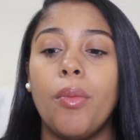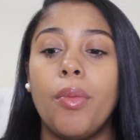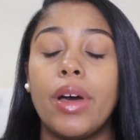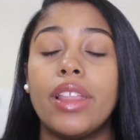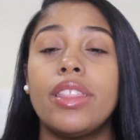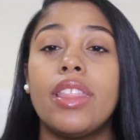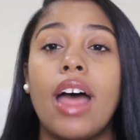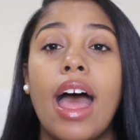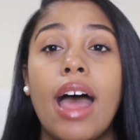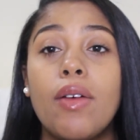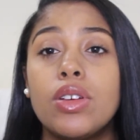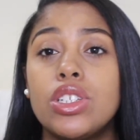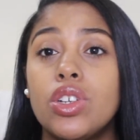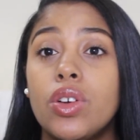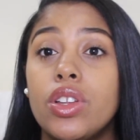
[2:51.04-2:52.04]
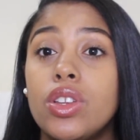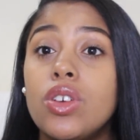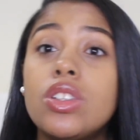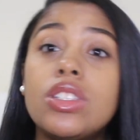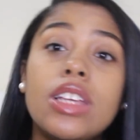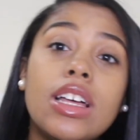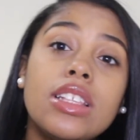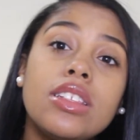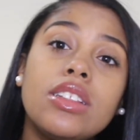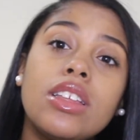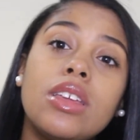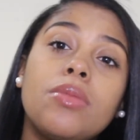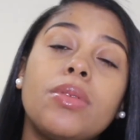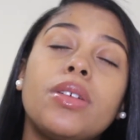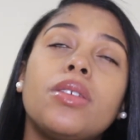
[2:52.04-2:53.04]
But I was showing no signs of
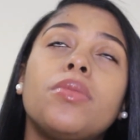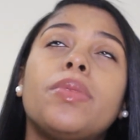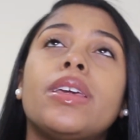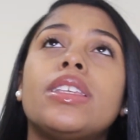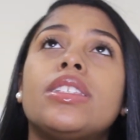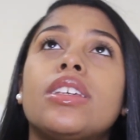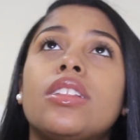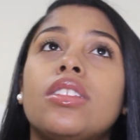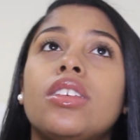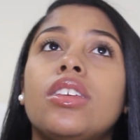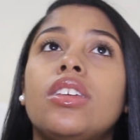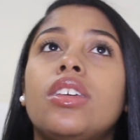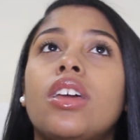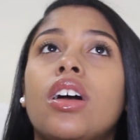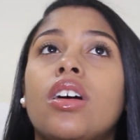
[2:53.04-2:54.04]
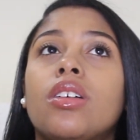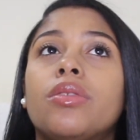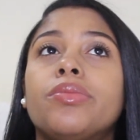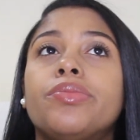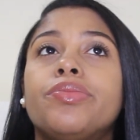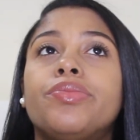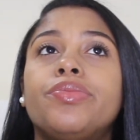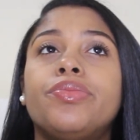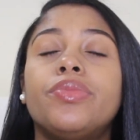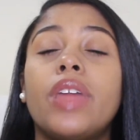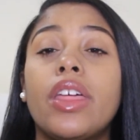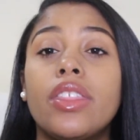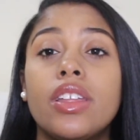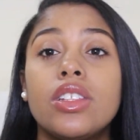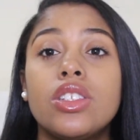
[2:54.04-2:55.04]
labor, basically
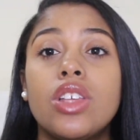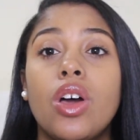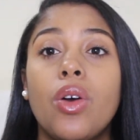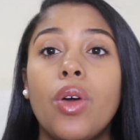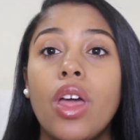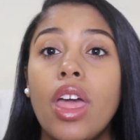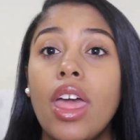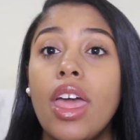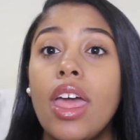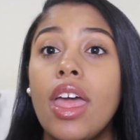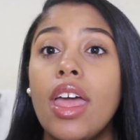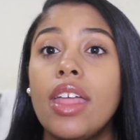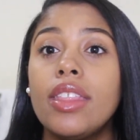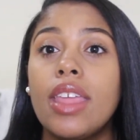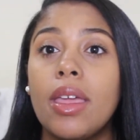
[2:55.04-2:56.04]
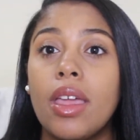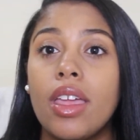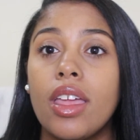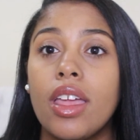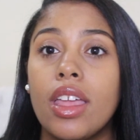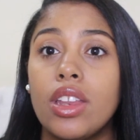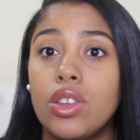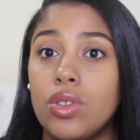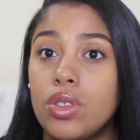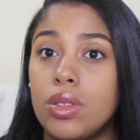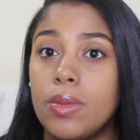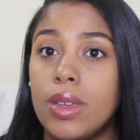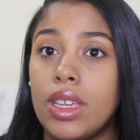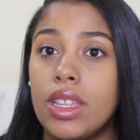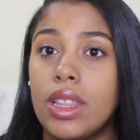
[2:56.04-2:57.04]
nothing. So they induced
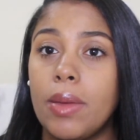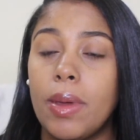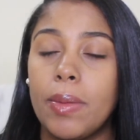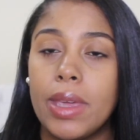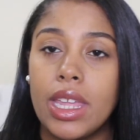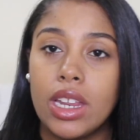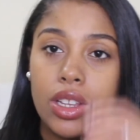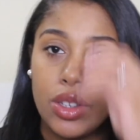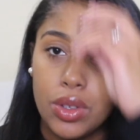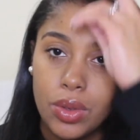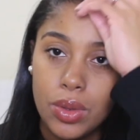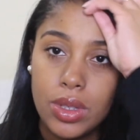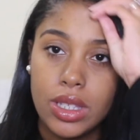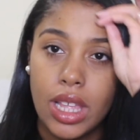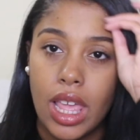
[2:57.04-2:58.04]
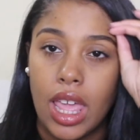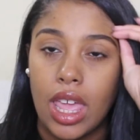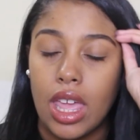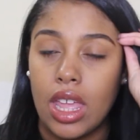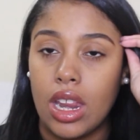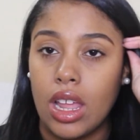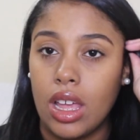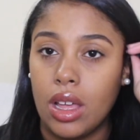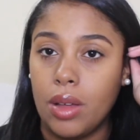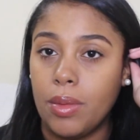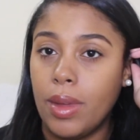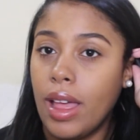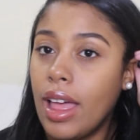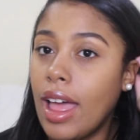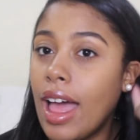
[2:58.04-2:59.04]
me. They made me get induced, and
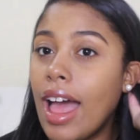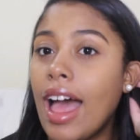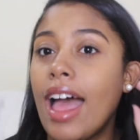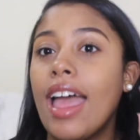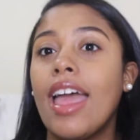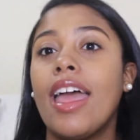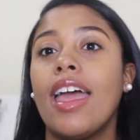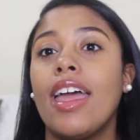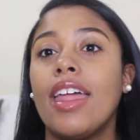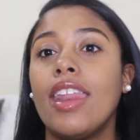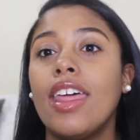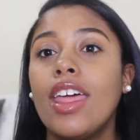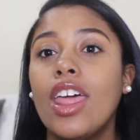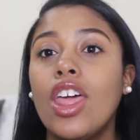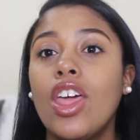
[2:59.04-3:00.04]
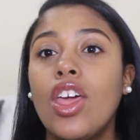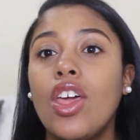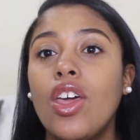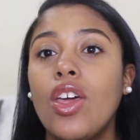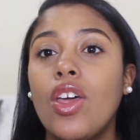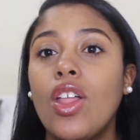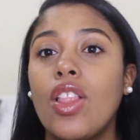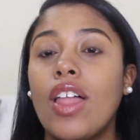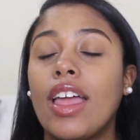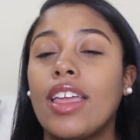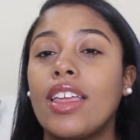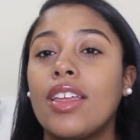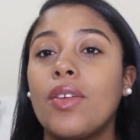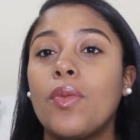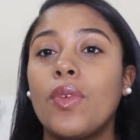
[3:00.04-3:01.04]
I had,
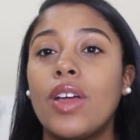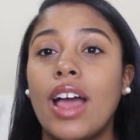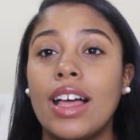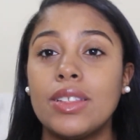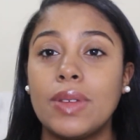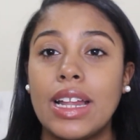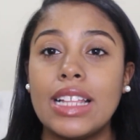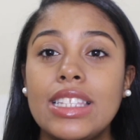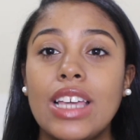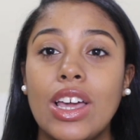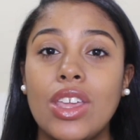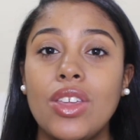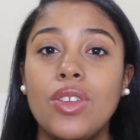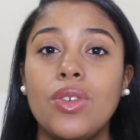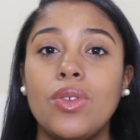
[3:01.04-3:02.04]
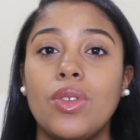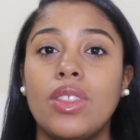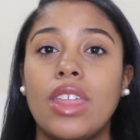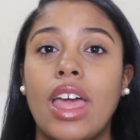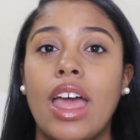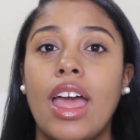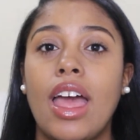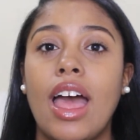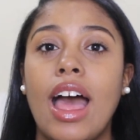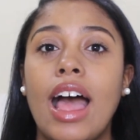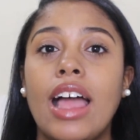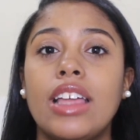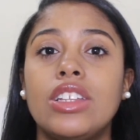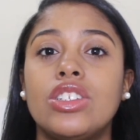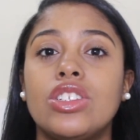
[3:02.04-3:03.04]
like, guys, when tell you that
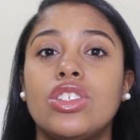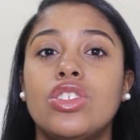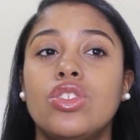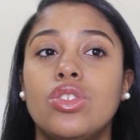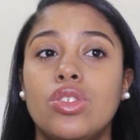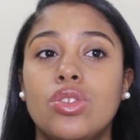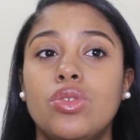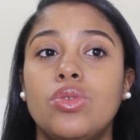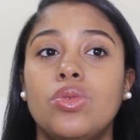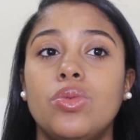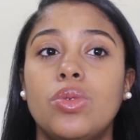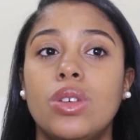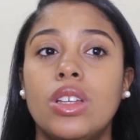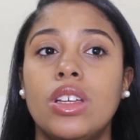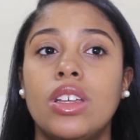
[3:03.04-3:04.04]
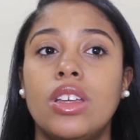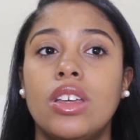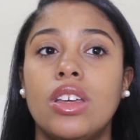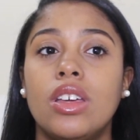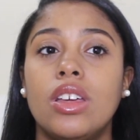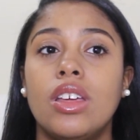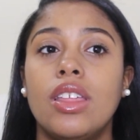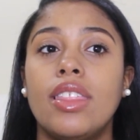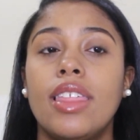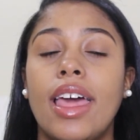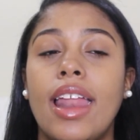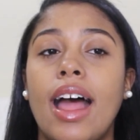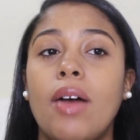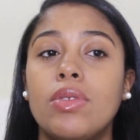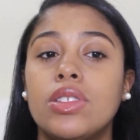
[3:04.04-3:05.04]
I just knew
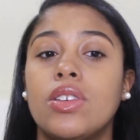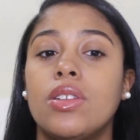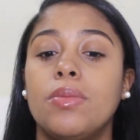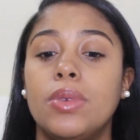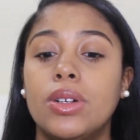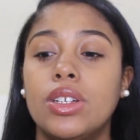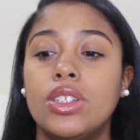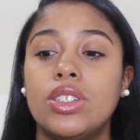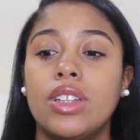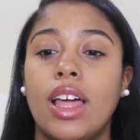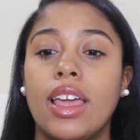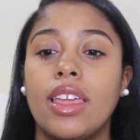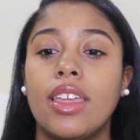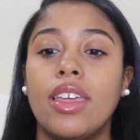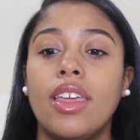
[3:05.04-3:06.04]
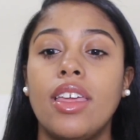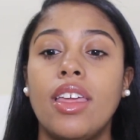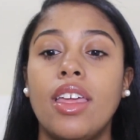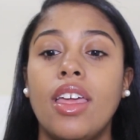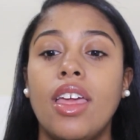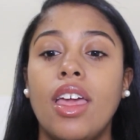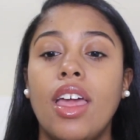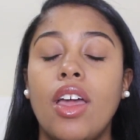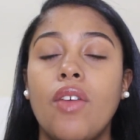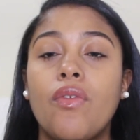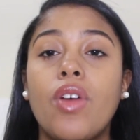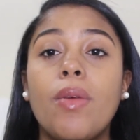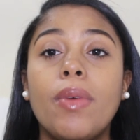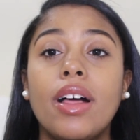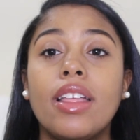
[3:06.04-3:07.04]
that I was gonna push, like,
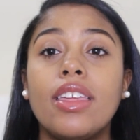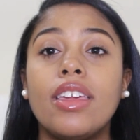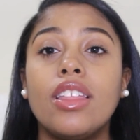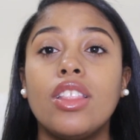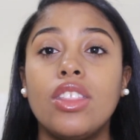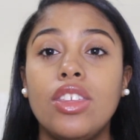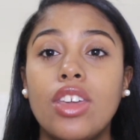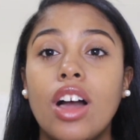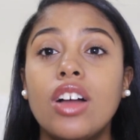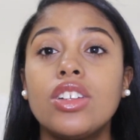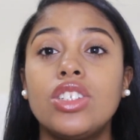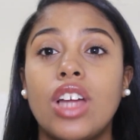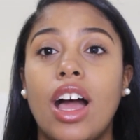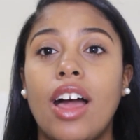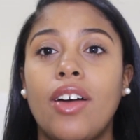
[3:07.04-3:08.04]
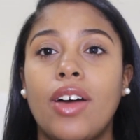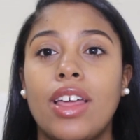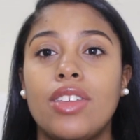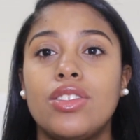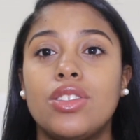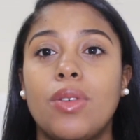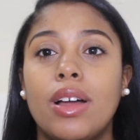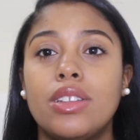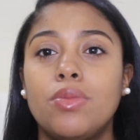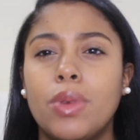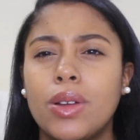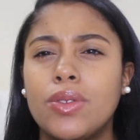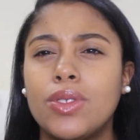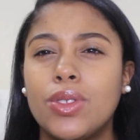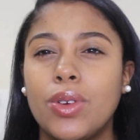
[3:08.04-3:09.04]
from a young child. I used to watch
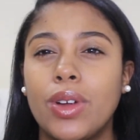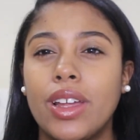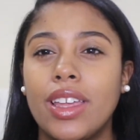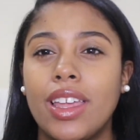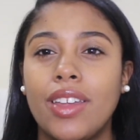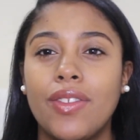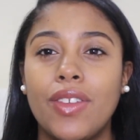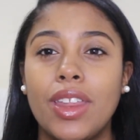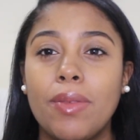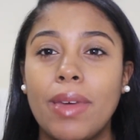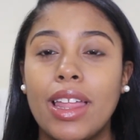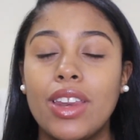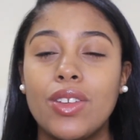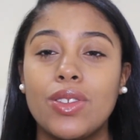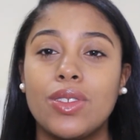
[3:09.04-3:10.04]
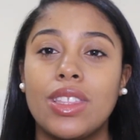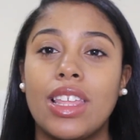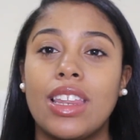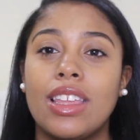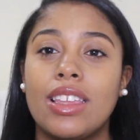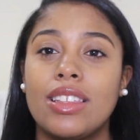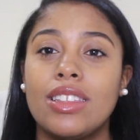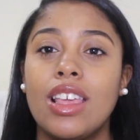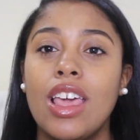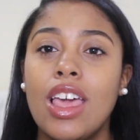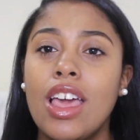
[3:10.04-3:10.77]
Birth Story, if anybody knows what that is.